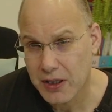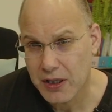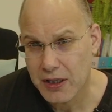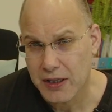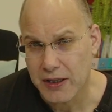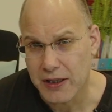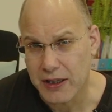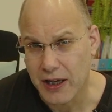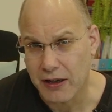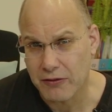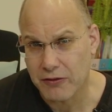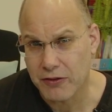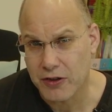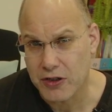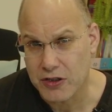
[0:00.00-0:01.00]
The
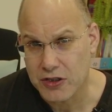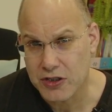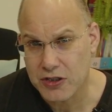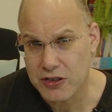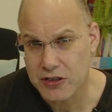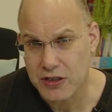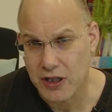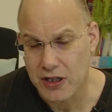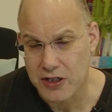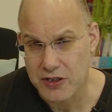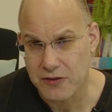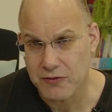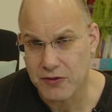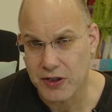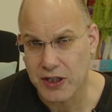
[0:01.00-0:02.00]
unfinished
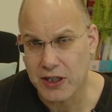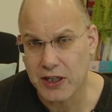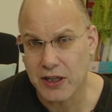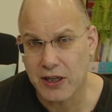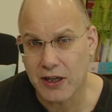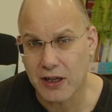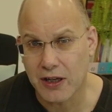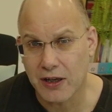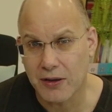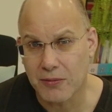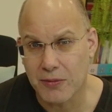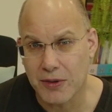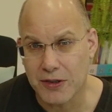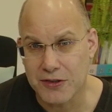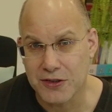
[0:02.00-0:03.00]
Symphony
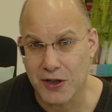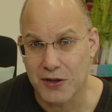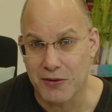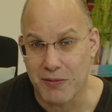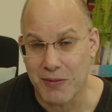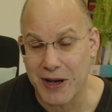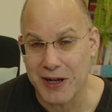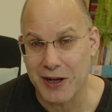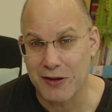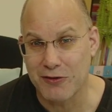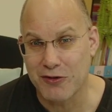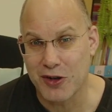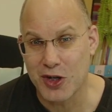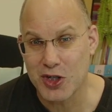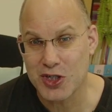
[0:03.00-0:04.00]
is going to remain
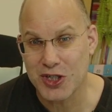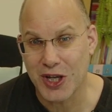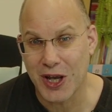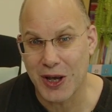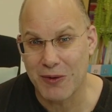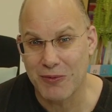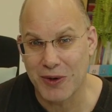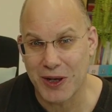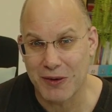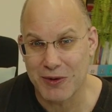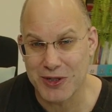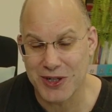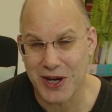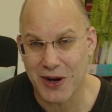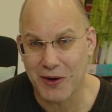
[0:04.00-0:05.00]
unfinished. We're going to
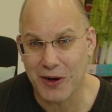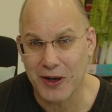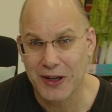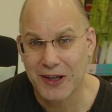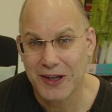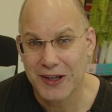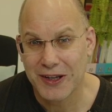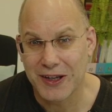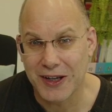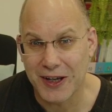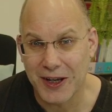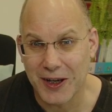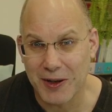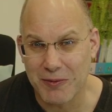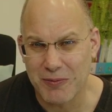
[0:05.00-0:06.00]
retire it.
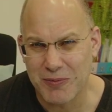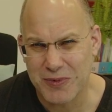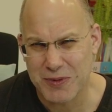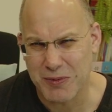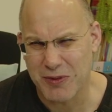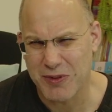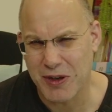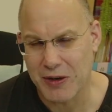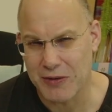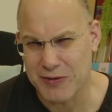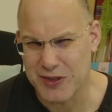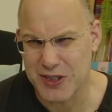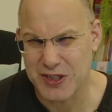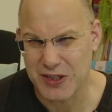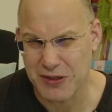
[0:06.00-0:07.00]
To be fair, I
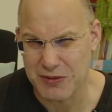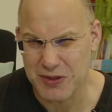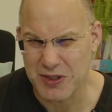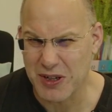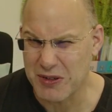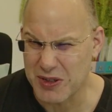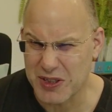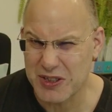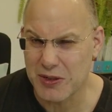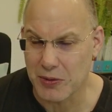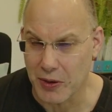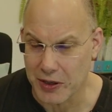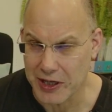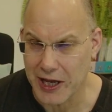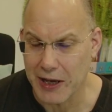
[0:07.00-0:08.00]
was doing
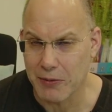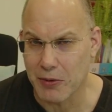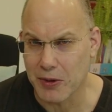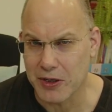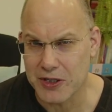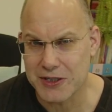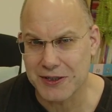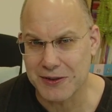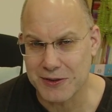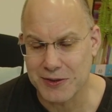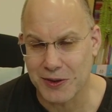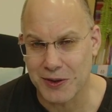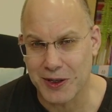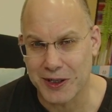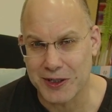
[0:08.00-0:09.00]
okay with it, so it's
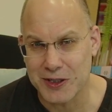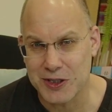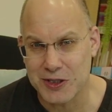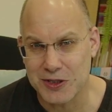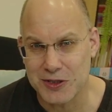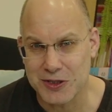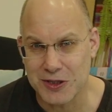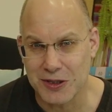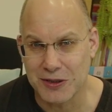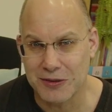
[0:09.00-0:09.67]
not like it's we're